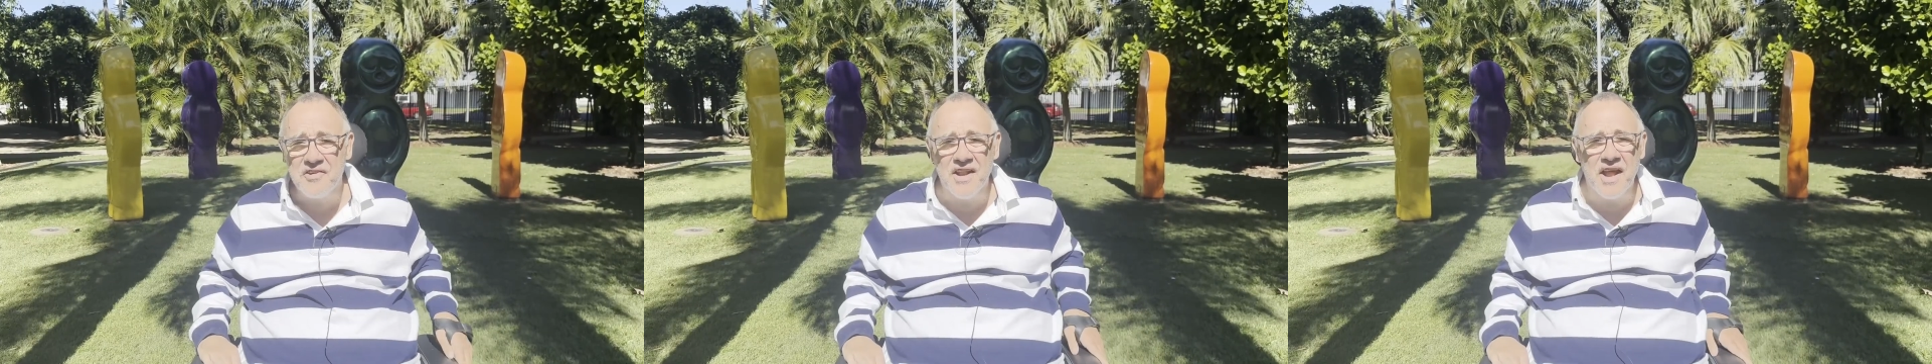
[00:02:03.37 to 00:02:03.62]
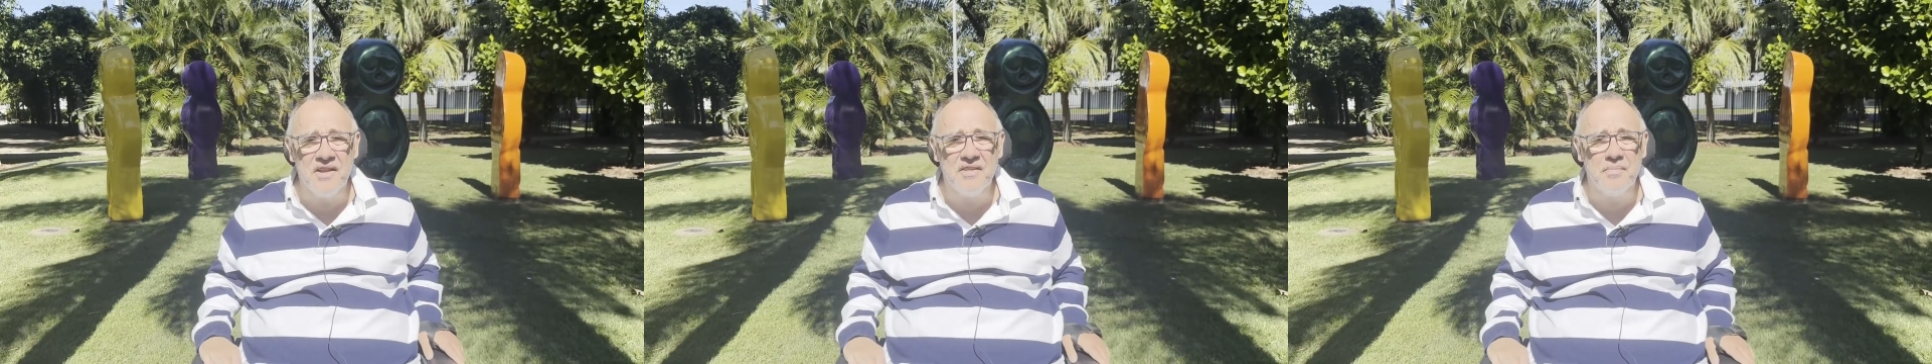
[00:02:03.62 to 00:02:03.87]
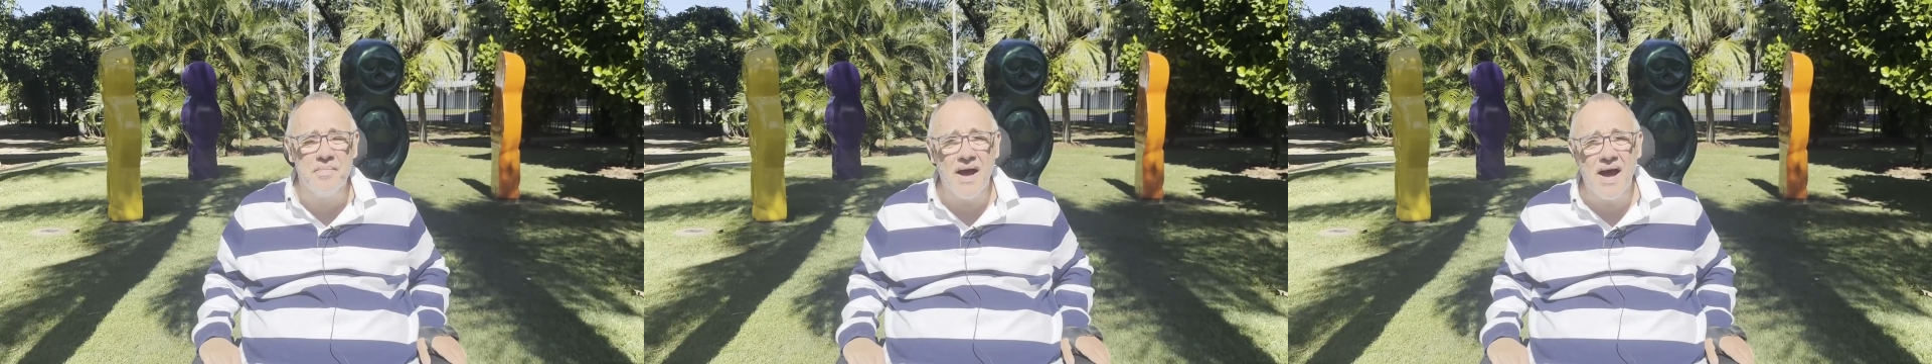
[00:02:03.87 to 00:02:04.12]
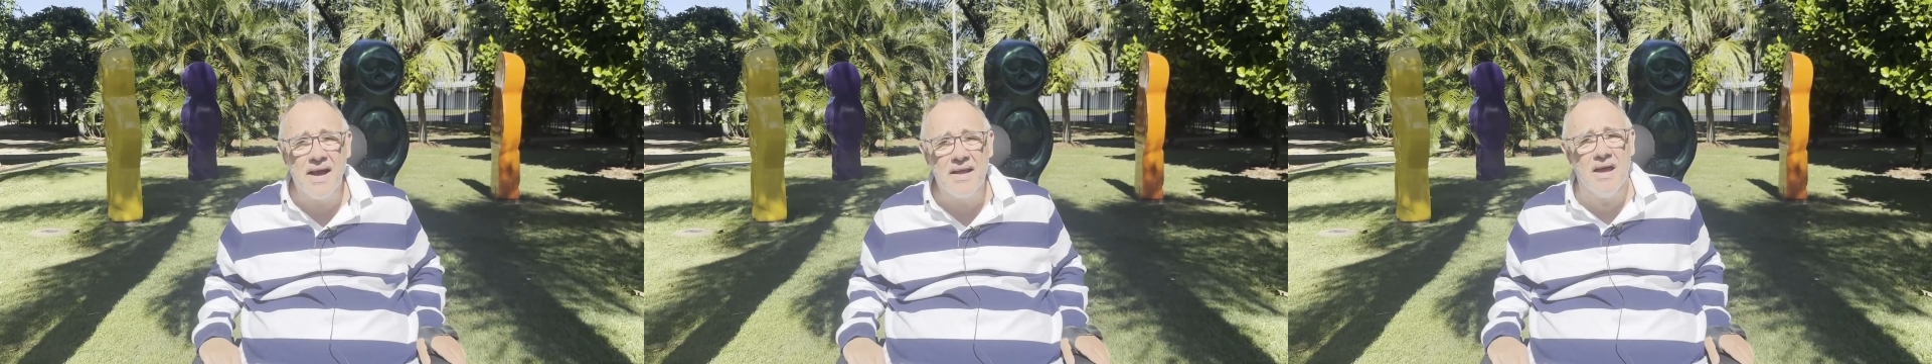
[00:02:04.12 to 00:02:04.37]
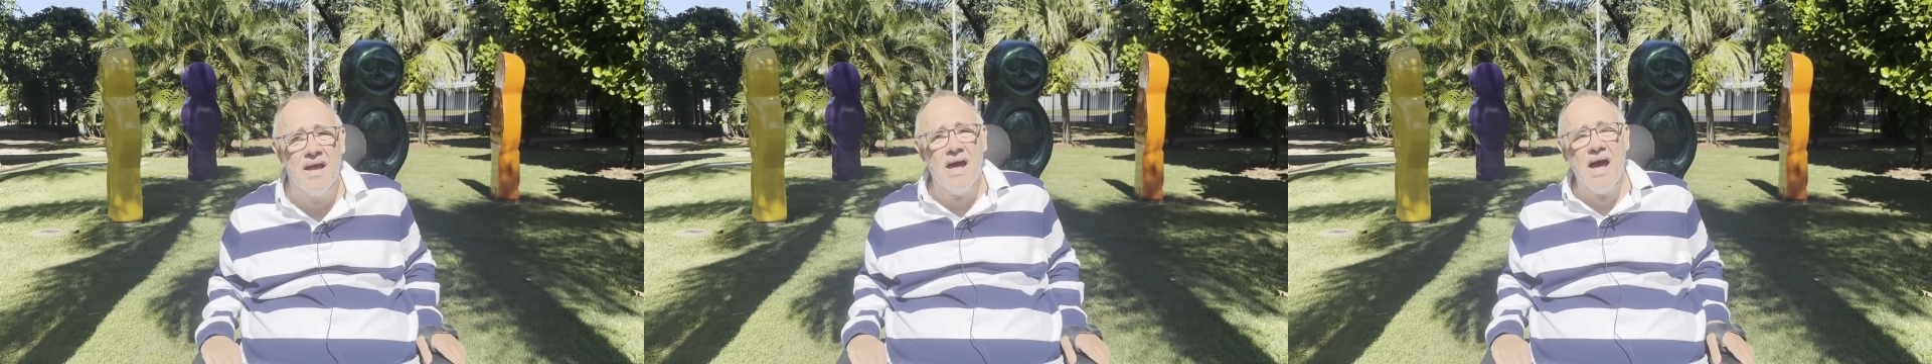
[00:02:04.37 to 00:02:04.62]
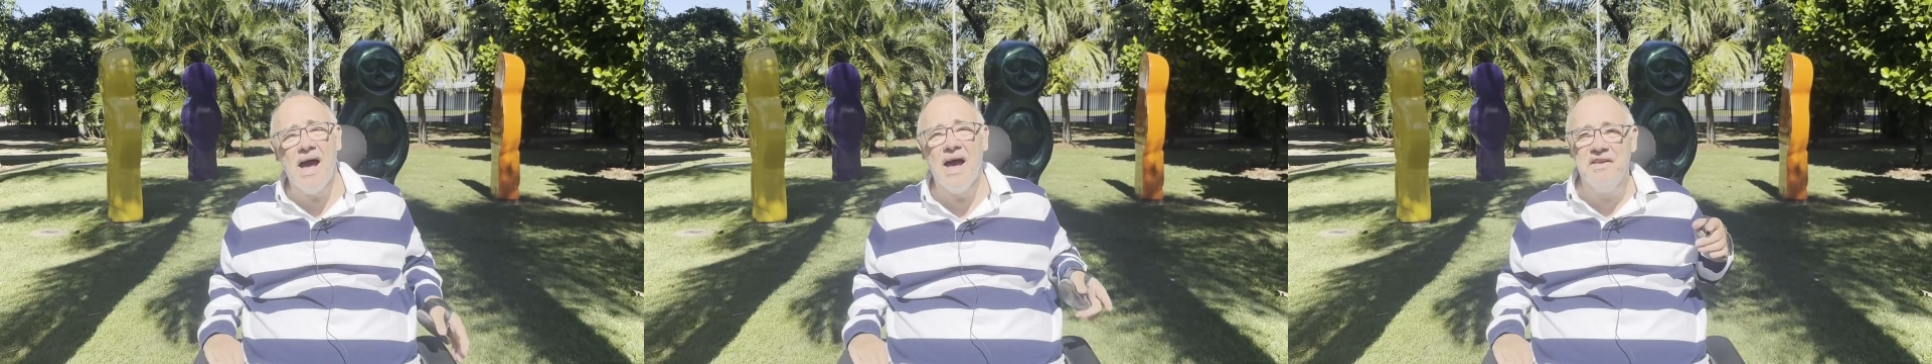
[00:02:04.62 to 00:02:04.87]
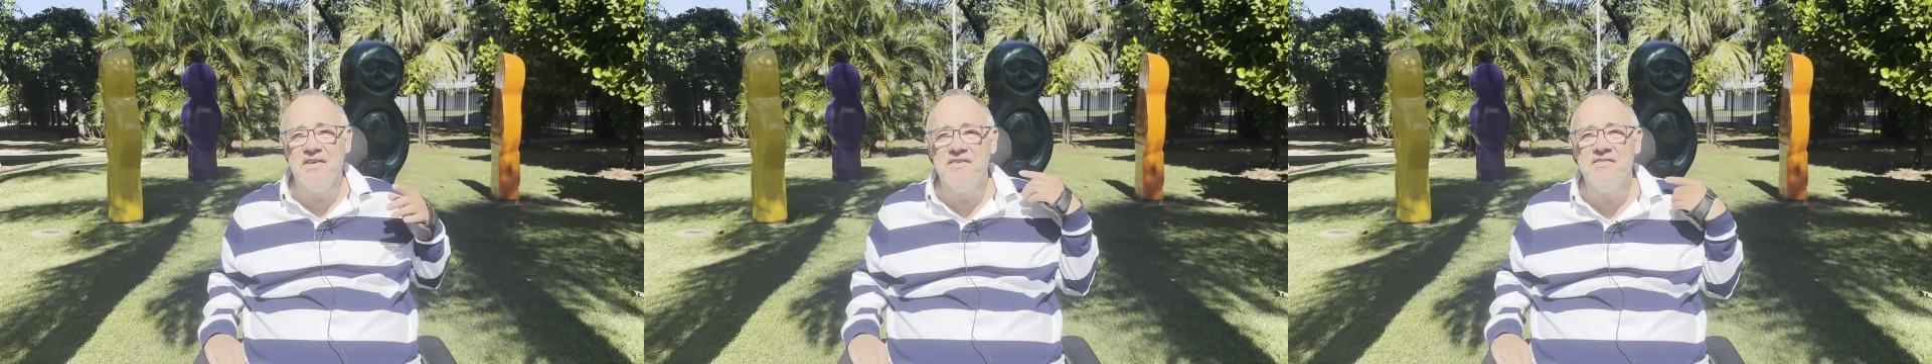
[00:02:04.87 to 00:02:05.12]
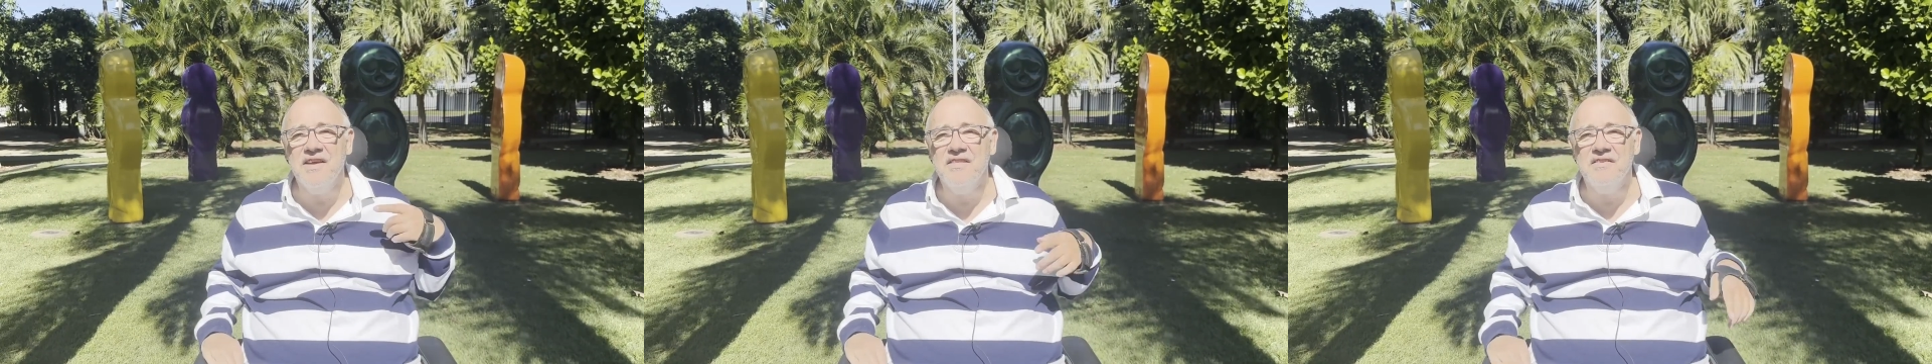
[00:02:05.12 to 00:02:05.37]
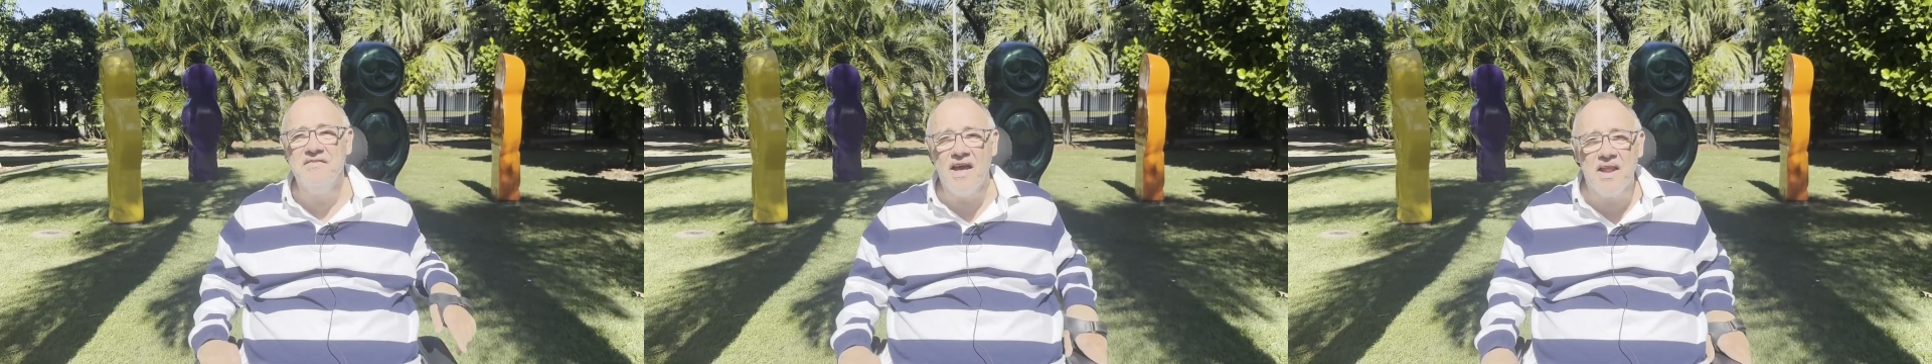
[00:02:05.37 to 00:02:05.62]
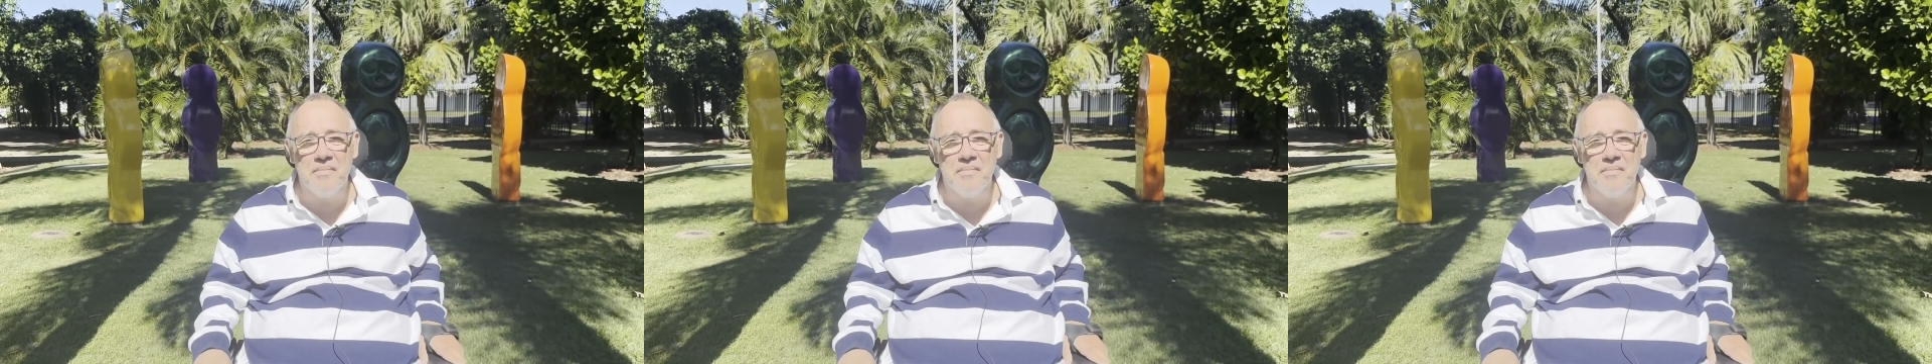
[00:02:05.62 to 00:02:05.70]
street end of the park, you can see the jelly